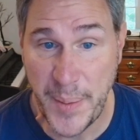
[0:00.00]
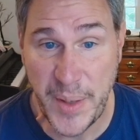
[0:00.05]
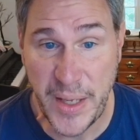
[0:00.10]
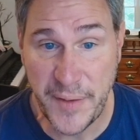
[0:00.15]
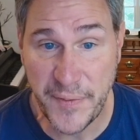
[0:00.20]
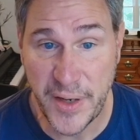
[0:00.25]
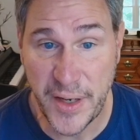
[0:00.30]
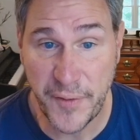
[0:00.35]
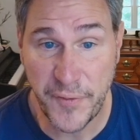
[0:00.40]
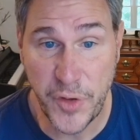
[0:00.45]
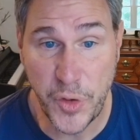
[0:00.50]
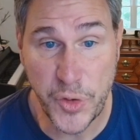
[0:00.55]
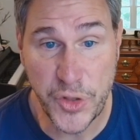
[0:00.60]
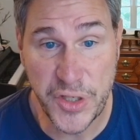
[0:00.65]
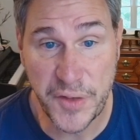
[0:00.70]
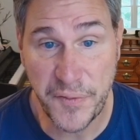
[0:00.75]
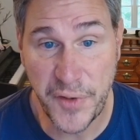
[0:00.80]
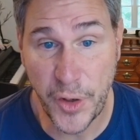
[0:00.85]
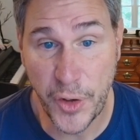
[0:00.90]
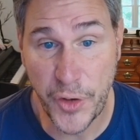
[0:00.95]
even a few
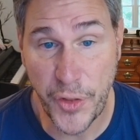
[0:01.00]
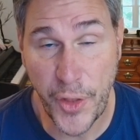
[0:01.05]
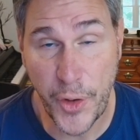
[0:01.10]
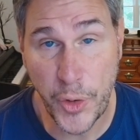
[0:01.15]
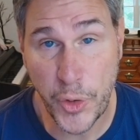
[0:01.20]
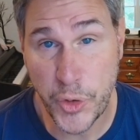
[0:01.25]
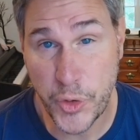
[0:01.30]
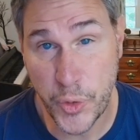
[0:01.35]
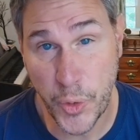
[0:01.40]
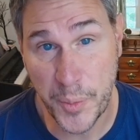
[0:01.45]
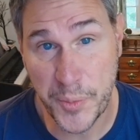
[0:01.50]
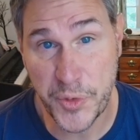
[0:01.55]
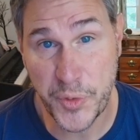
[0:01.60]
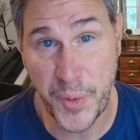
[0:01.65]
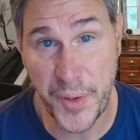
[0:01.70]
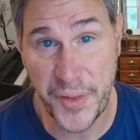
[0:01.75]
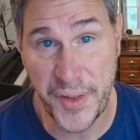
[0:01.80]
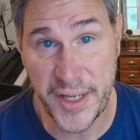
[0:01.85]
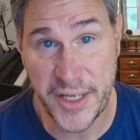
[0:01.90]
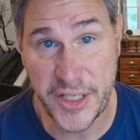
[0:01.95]
severe thunderstorms
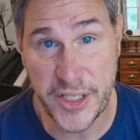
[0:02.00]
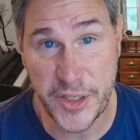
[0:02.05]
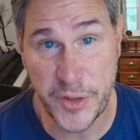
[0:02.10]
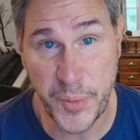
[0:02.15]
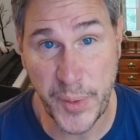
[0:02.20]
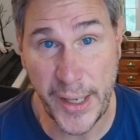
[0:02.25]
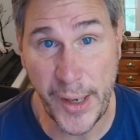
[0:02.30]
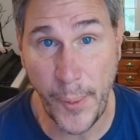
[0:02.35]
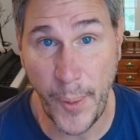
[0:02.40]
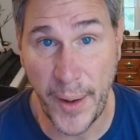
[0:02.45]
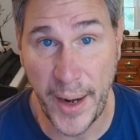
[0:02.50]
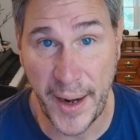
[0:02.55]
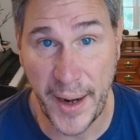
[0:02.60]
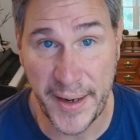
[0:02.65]
with this as we go on out